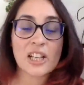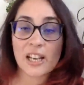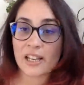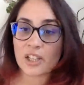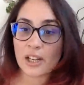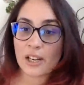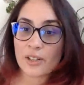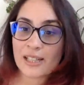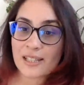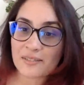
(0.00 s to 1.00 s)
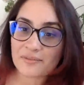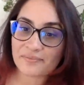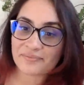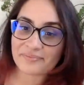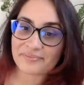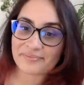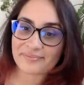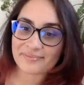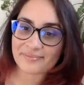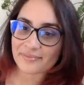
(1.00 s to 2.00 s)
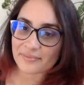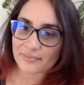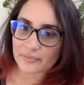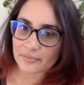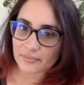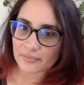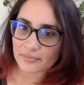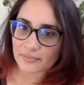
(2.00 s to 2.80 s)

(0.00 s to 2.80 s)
Shall I, shall I read it? Yeah, please.